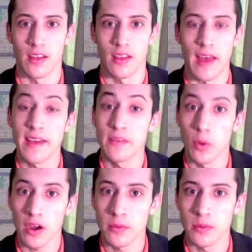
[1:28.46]
And
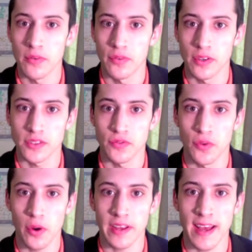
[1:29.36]
welcome to Foot's
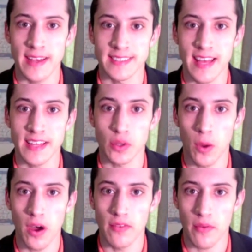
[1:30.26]
Forecast at
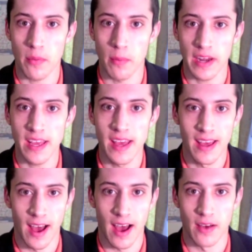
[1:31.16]
12, everybody.
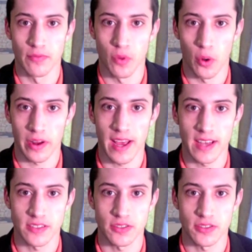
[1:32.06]
I'm
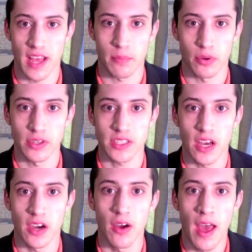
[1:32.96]
forecaster Zach
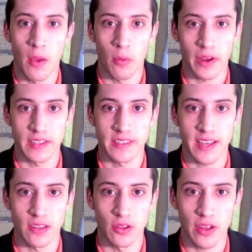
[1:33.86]
Briscoe. We're going to
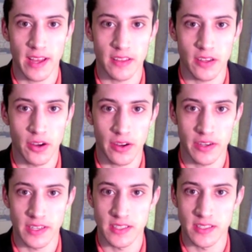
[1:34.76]
take a look at the current
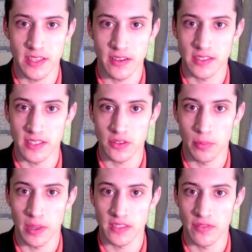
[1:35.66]
conditions here in central
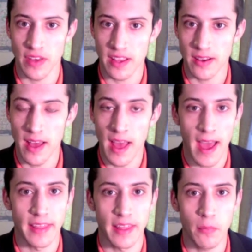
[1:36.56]
Pennsylvania,
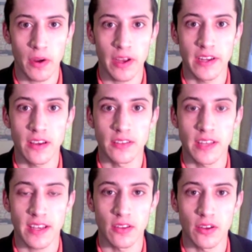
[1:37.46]
and then we're going to go
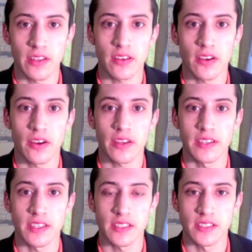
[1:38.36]
take a look at the current
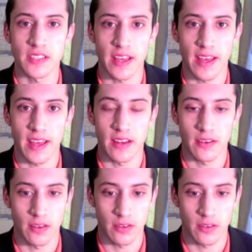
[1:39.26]
conditions in...